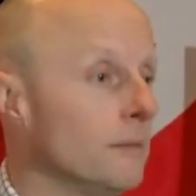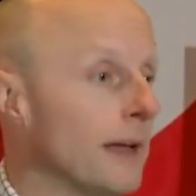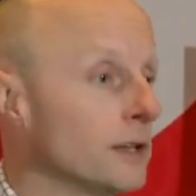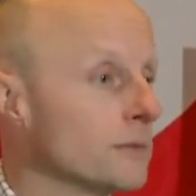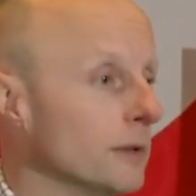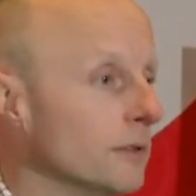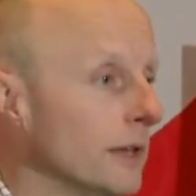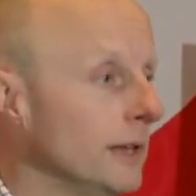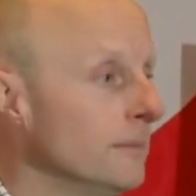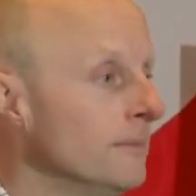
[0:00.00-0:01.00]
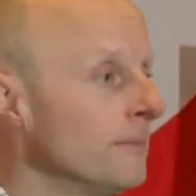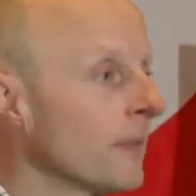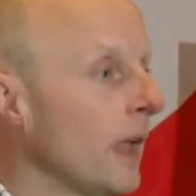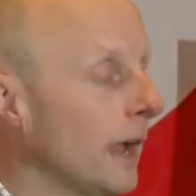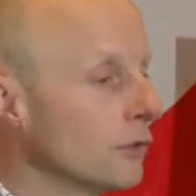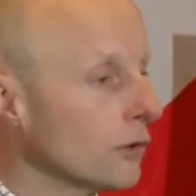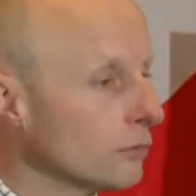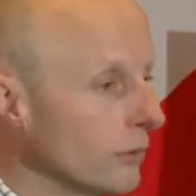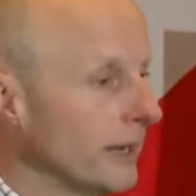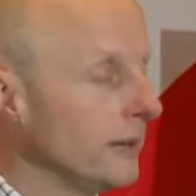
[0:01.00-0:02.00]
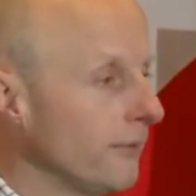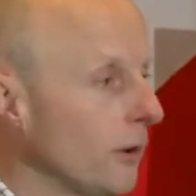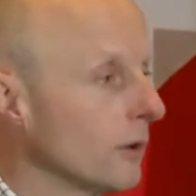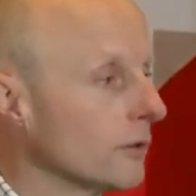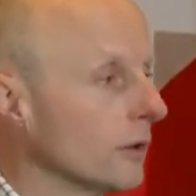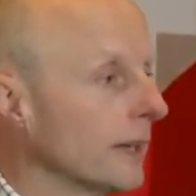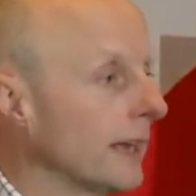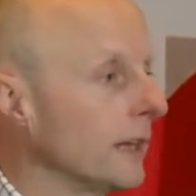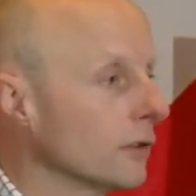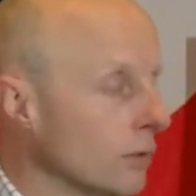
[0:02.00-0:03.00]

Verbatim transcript: management team and to really focus on getting a